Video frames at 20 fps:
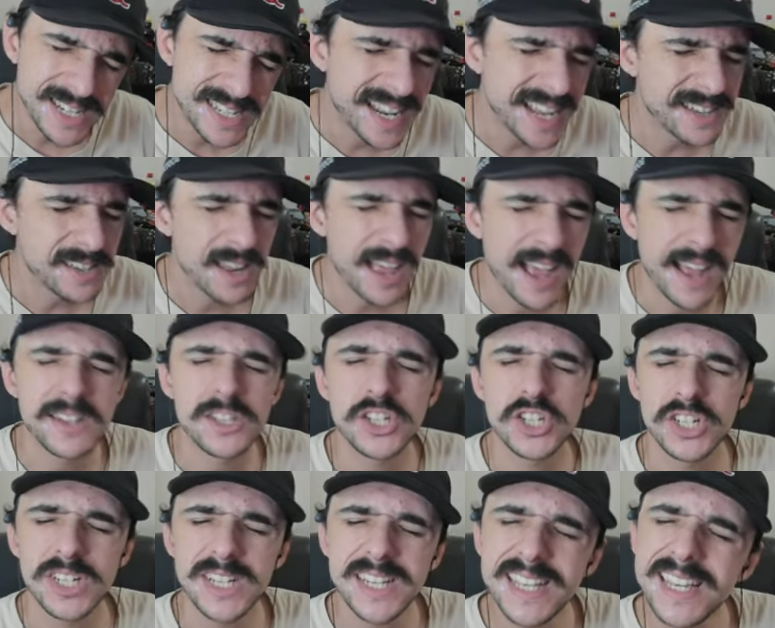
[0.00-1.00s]
to get that
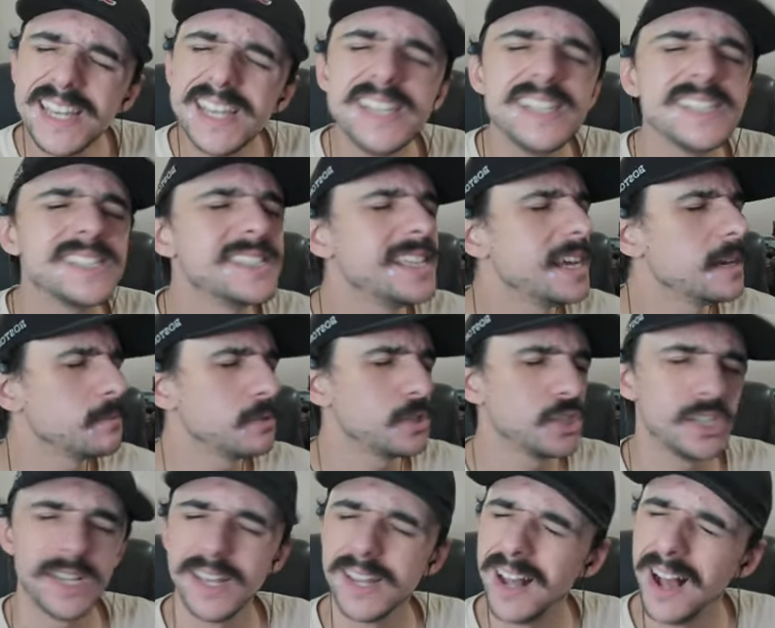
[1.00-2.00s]
cheese dip
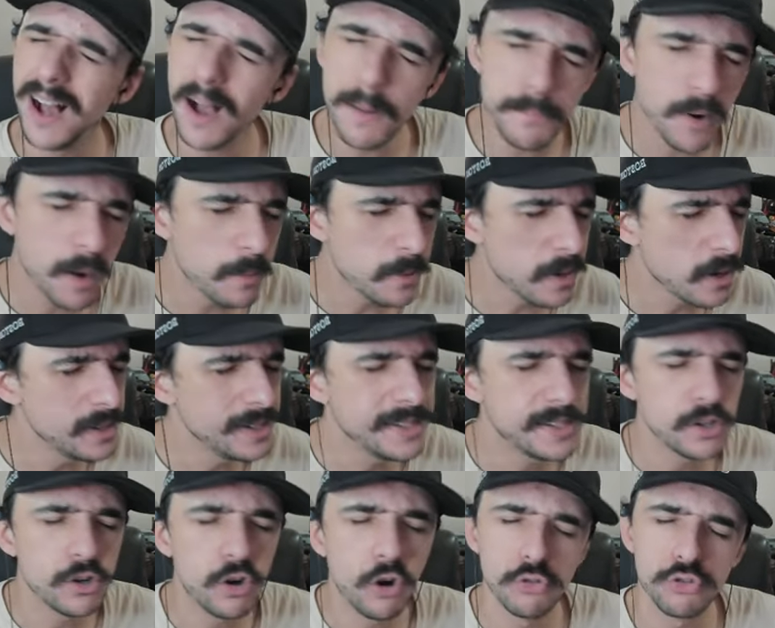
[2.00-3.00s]
shit. I'm probably gonna need
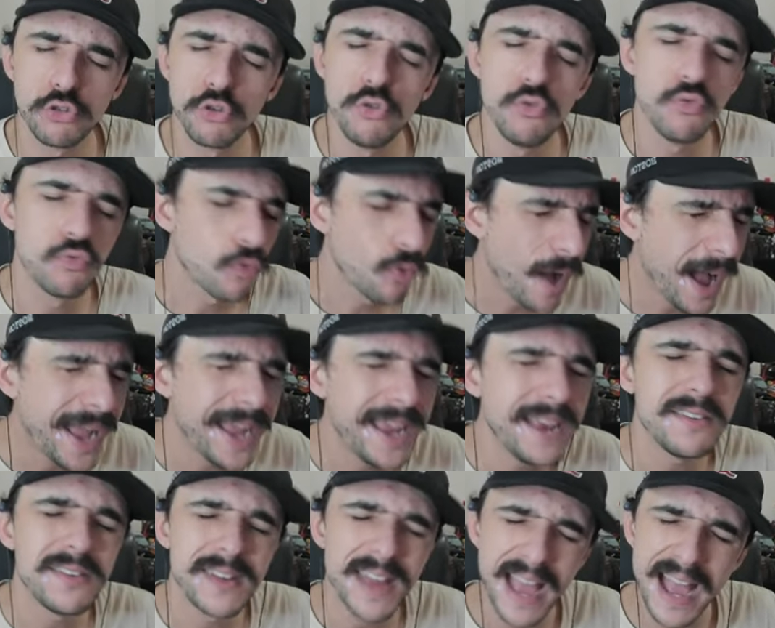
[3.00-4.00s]
to go through
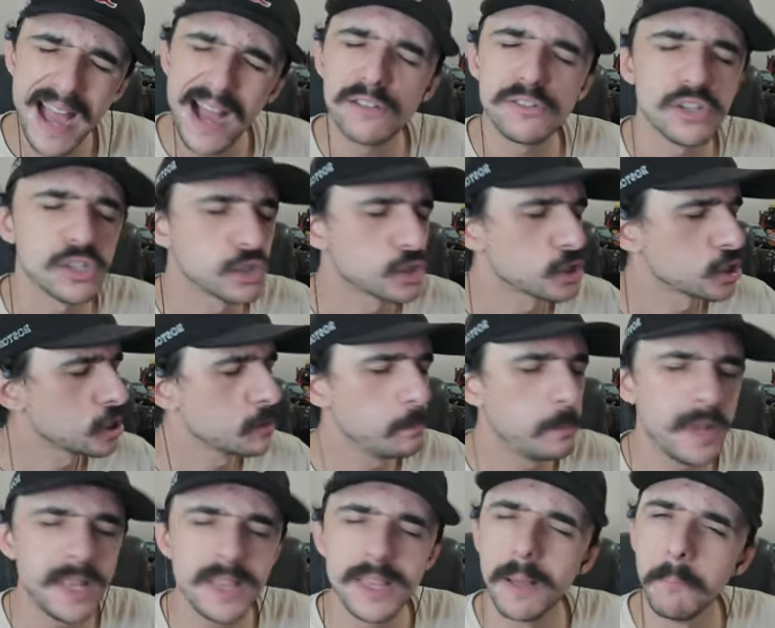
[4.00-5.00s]
right now, just
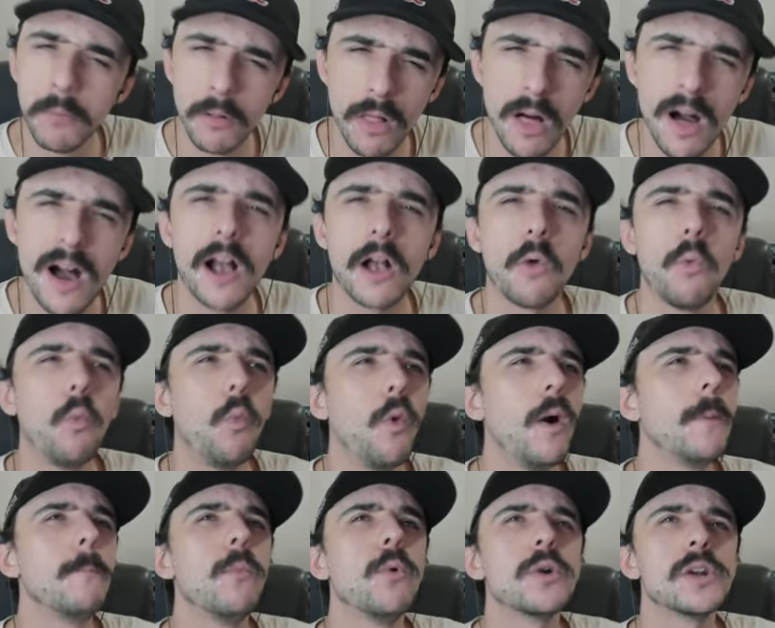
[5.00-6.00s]
spin the block
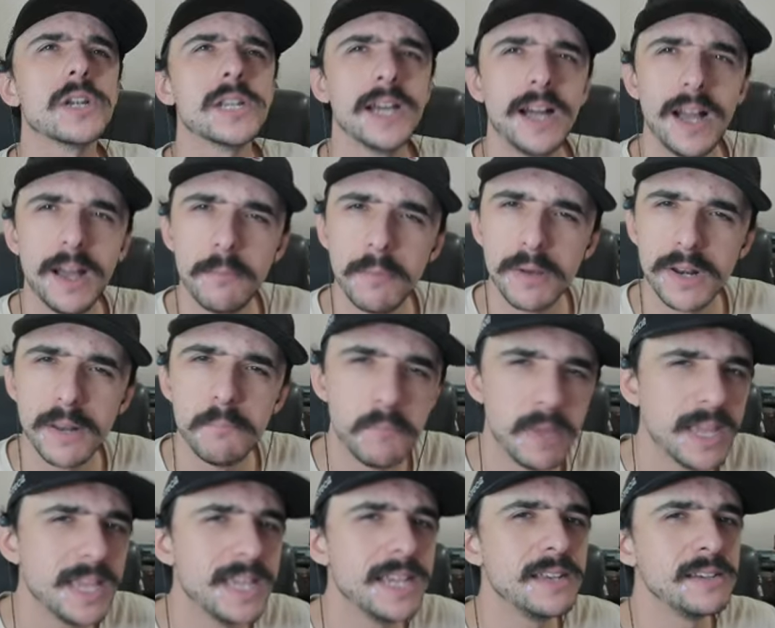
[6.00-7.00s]
one more time on the
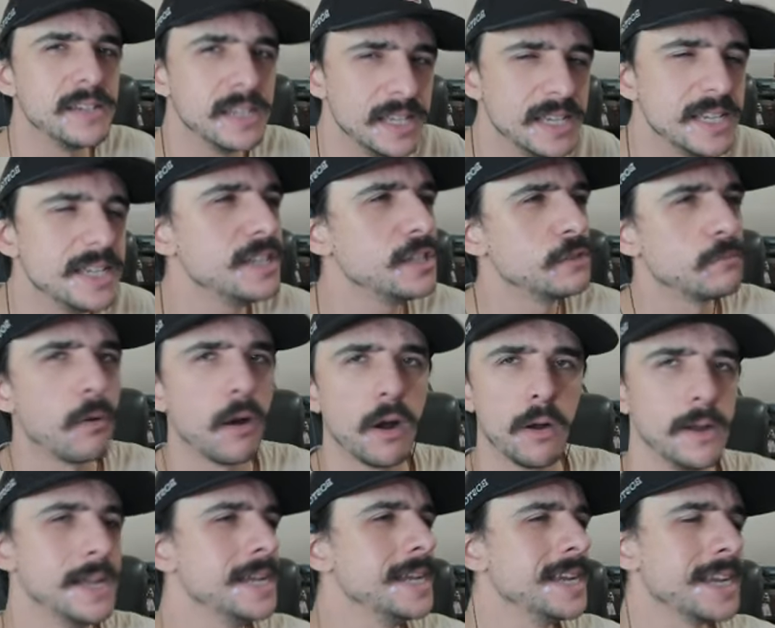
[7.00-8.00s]
Mickey D's,
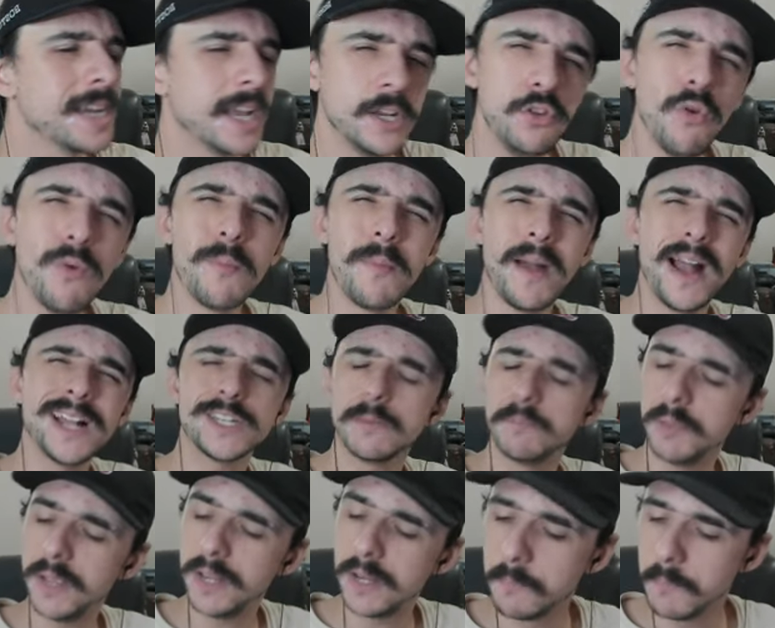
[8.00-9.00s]
bro. Can you imagine
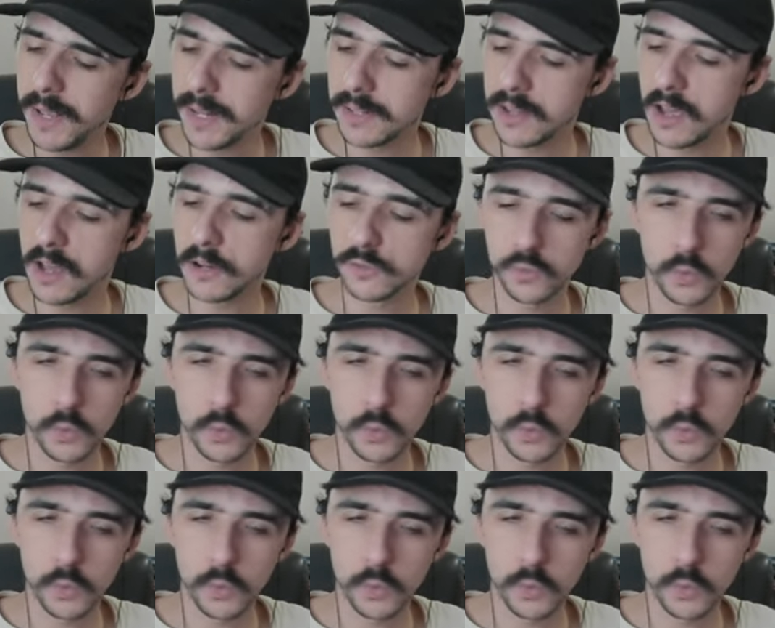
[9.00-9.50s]
being a McDonald's